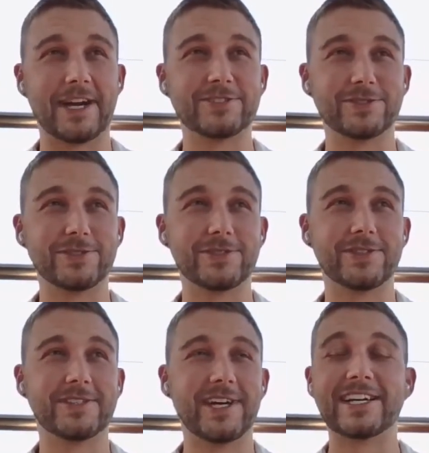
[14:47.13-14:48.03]
I do
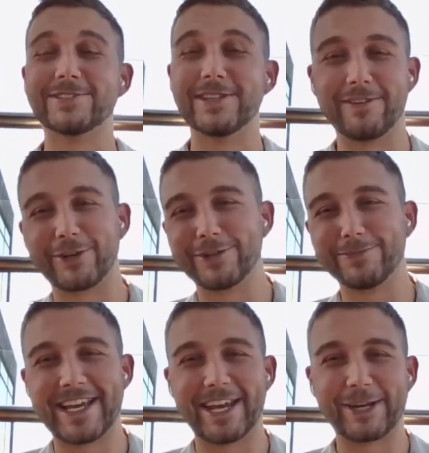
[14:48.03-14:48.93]
I do love a good
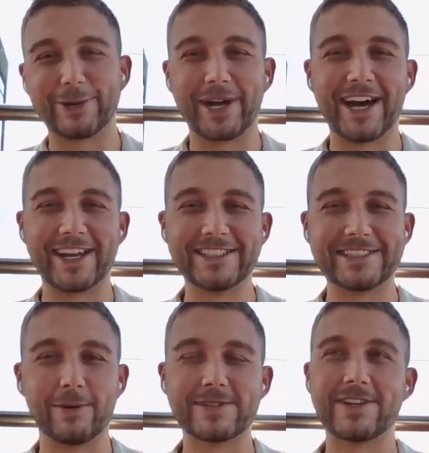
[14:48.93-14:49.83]
botanical garden,
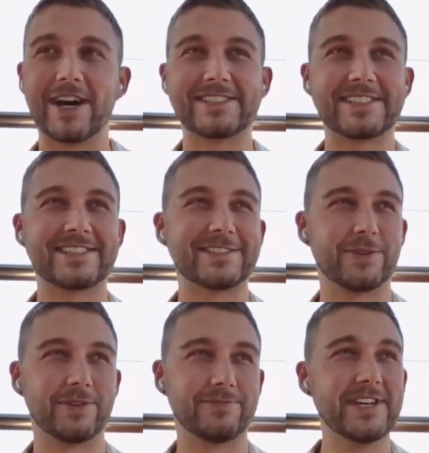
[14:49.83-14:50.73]
so it was nice just to
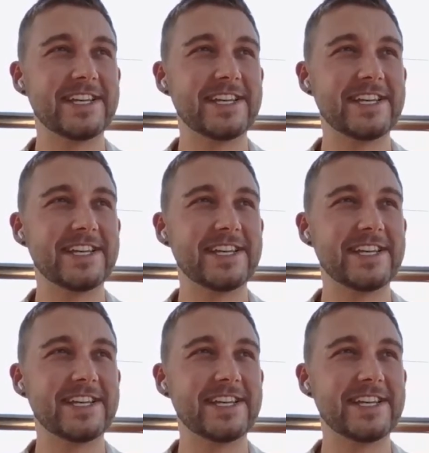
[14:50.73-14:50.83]
sort of